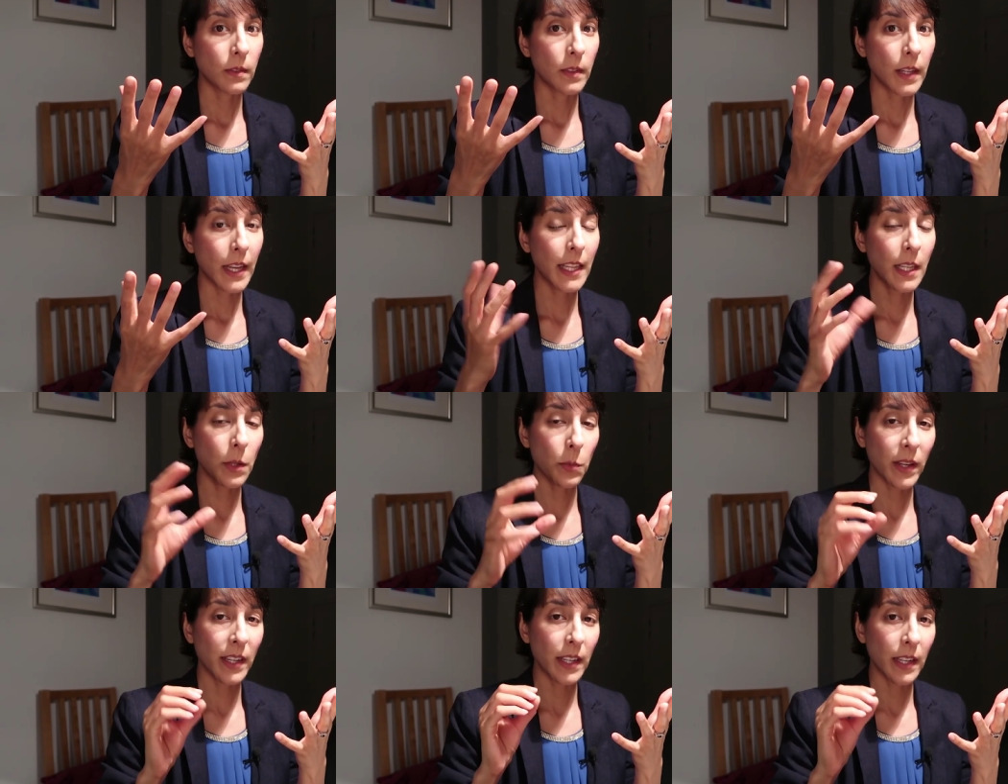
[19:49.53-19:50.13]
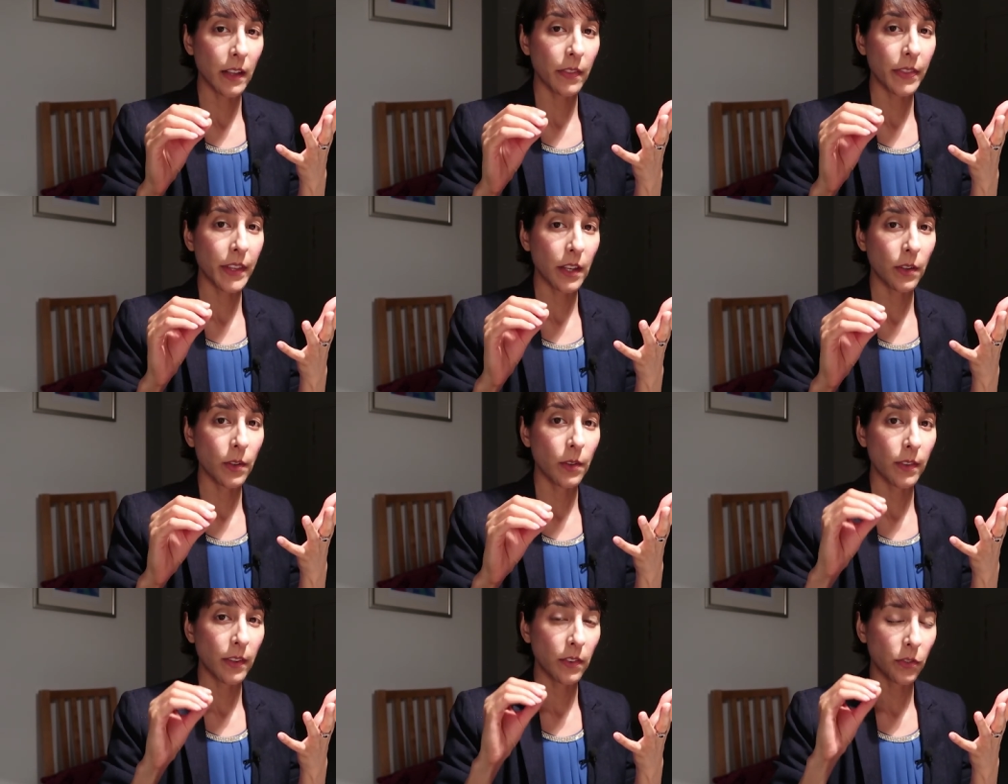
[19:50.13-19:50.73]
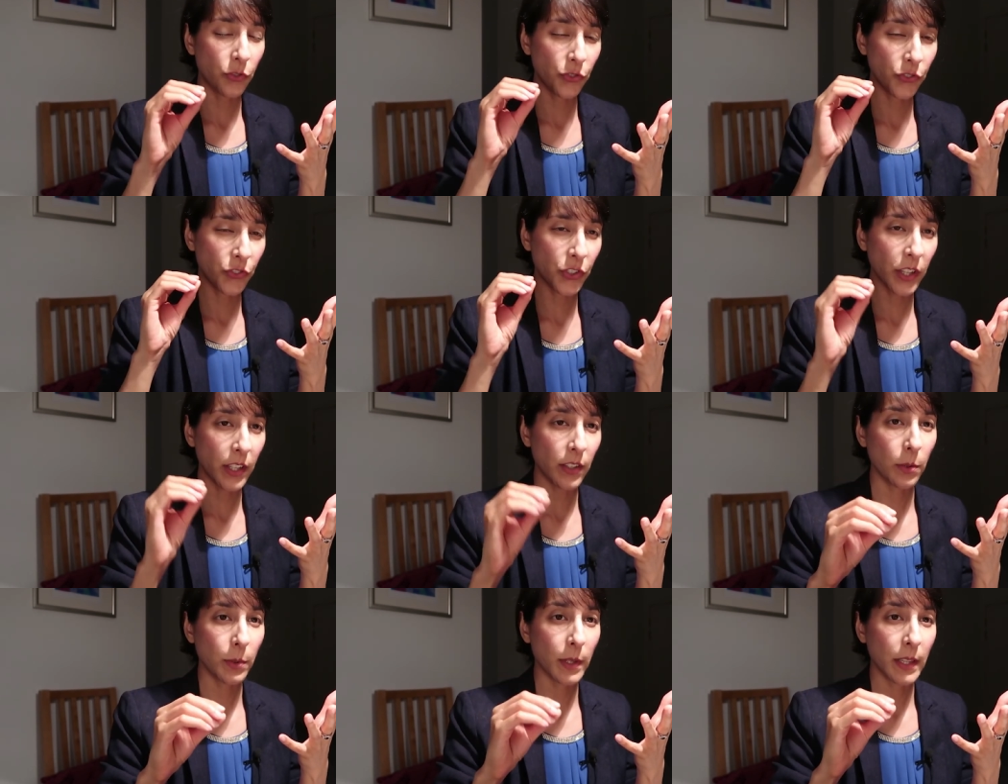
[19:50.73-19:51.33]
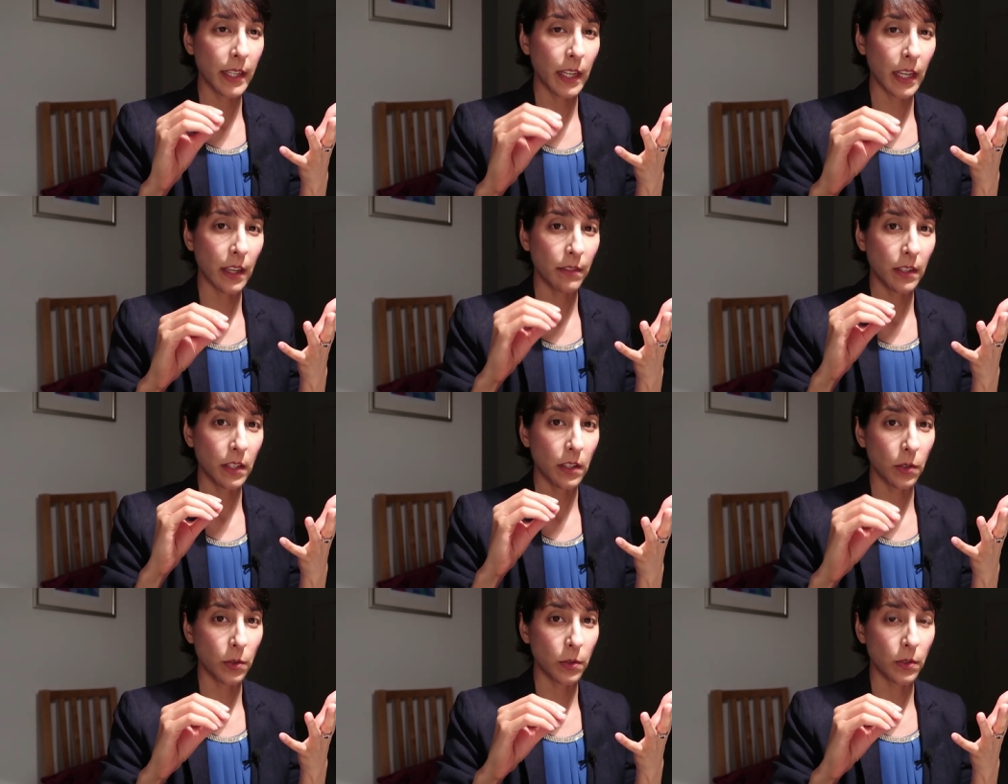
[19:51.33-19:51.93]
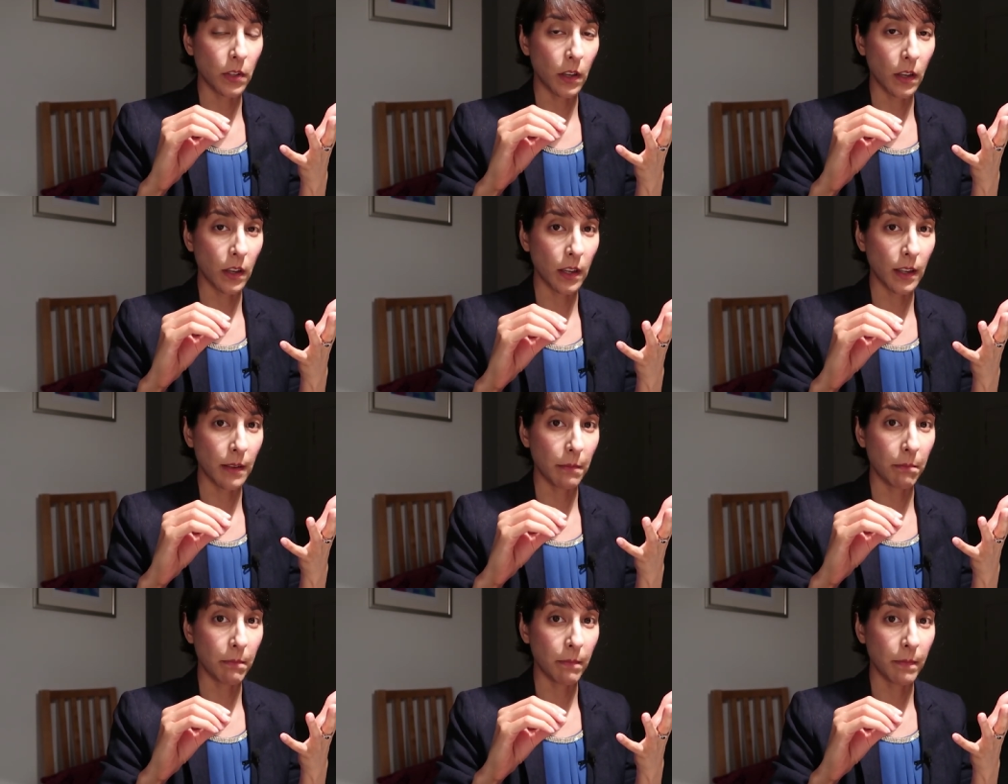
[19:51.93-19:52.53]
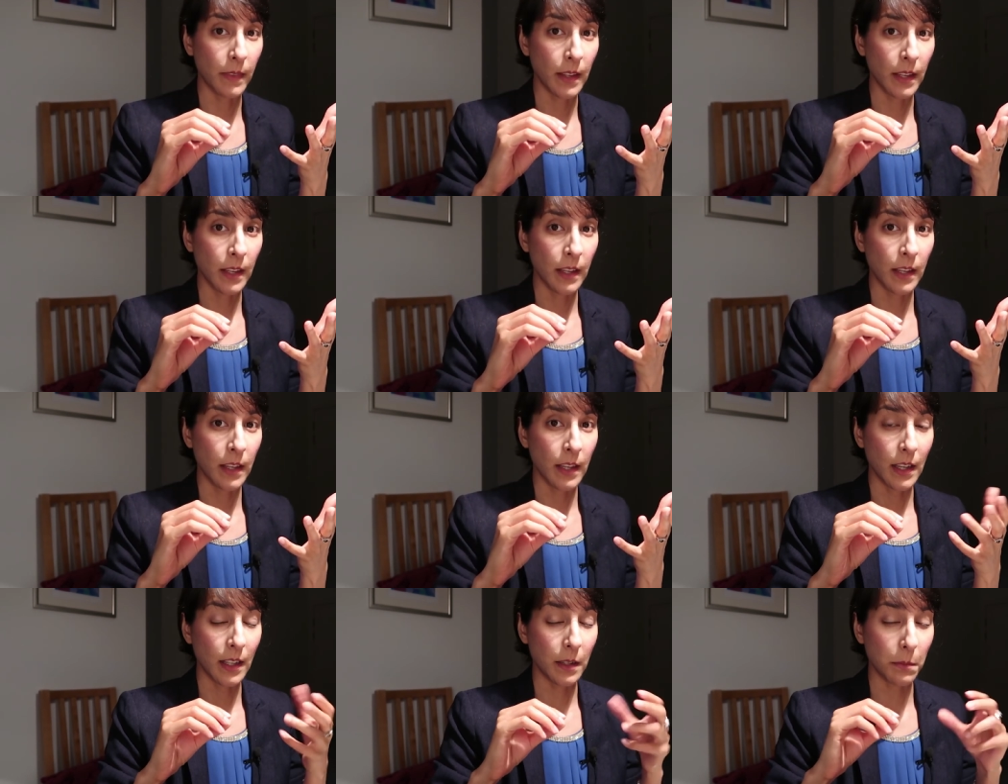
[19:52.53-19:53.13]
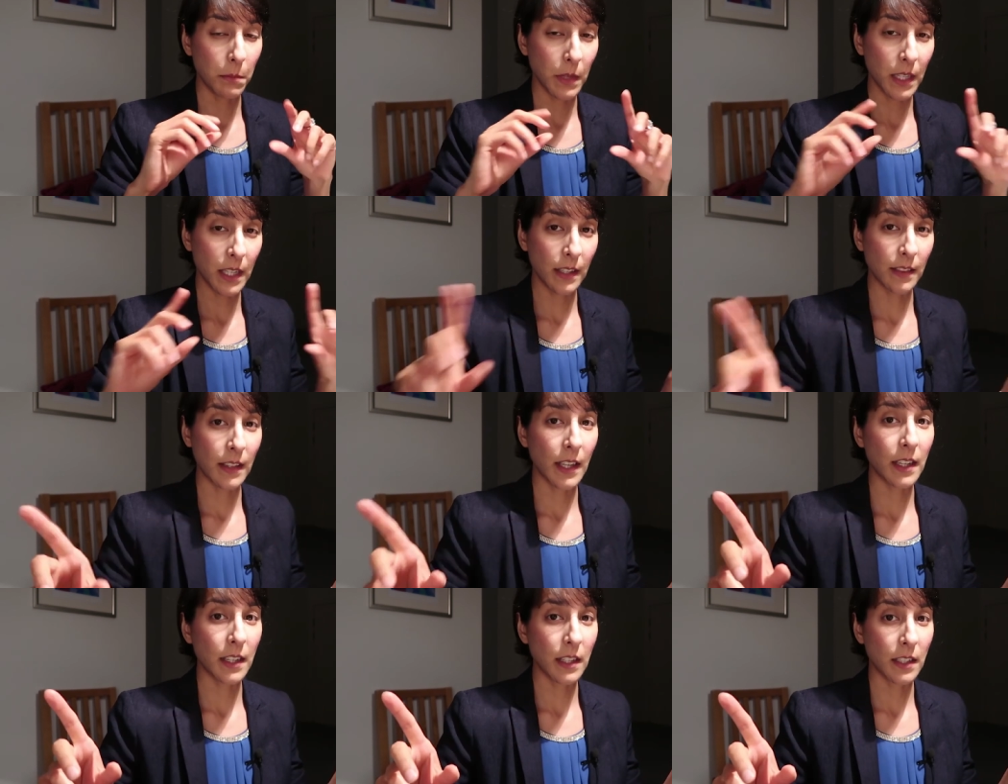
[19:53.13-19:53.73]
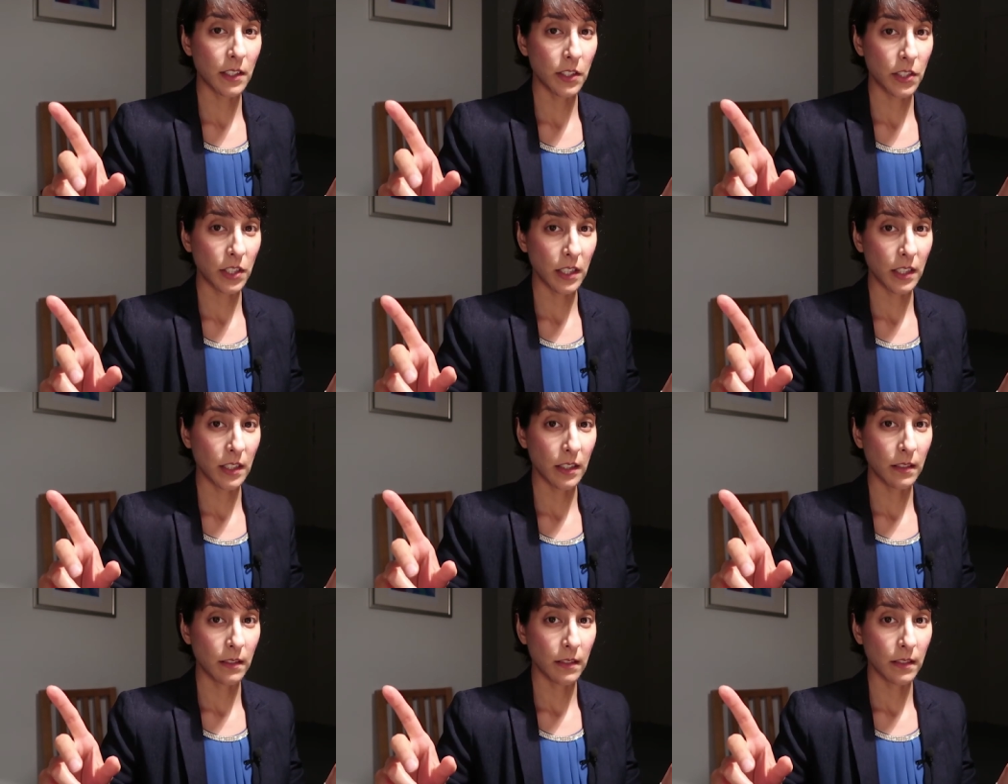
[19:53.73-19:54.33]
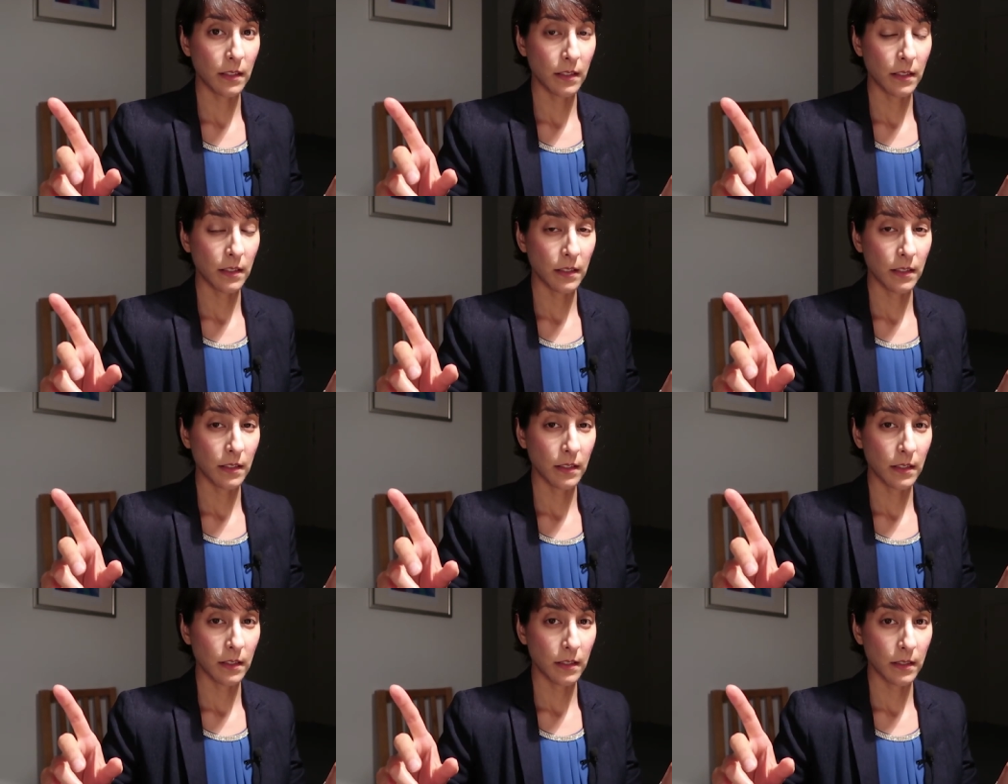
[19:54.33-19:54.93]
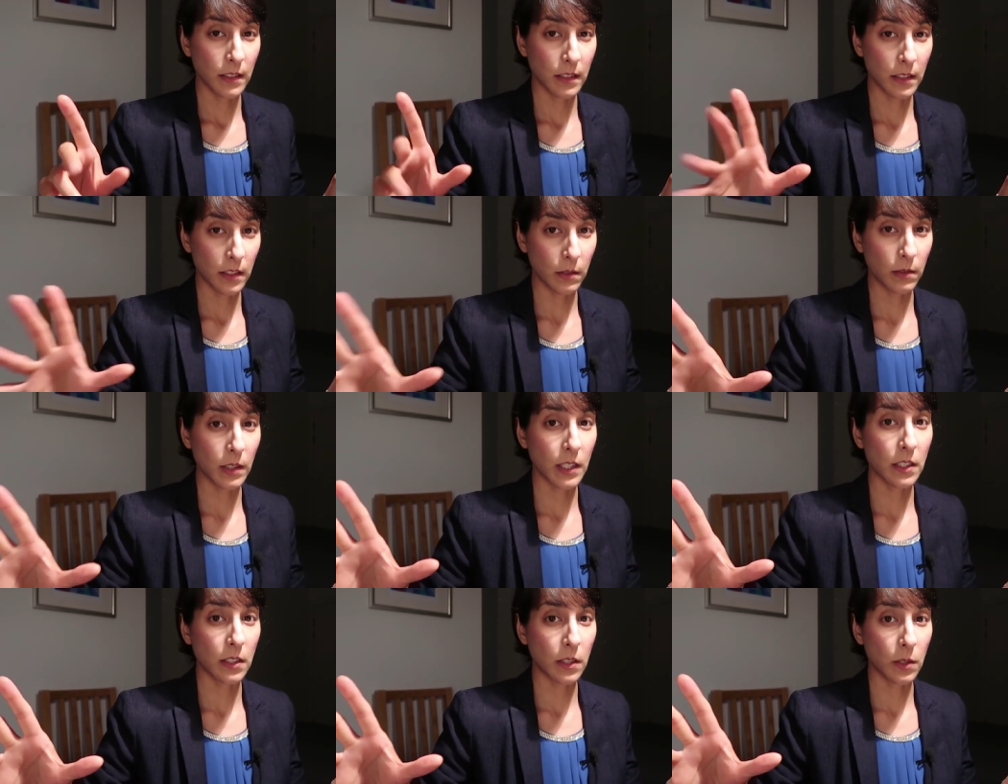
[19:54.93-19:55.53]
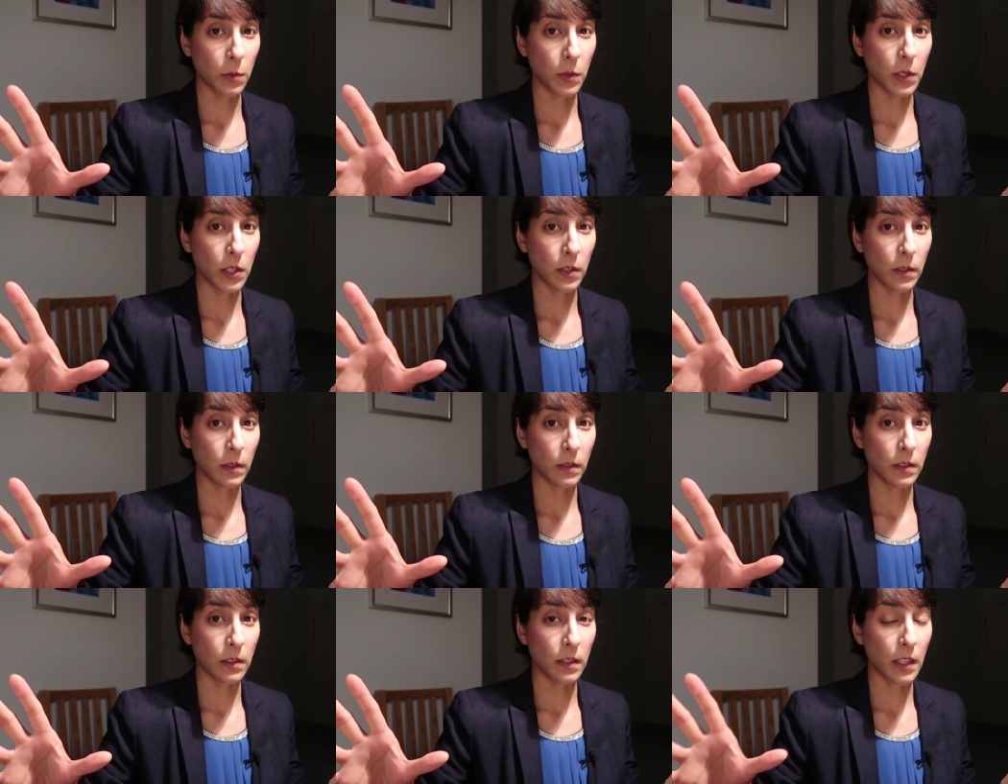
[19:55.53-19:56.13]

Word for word: Anyone out there who's genuinely having a good time and emitting that energy to the rest of the world.